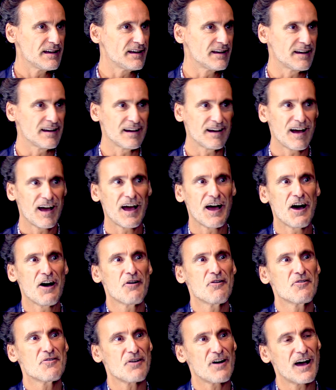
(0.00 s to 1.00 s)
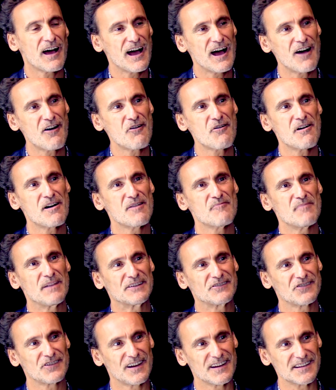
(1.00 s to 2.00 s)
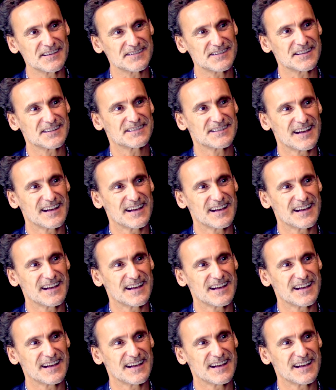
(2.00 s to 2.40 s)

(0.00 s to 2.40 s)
How a materialistic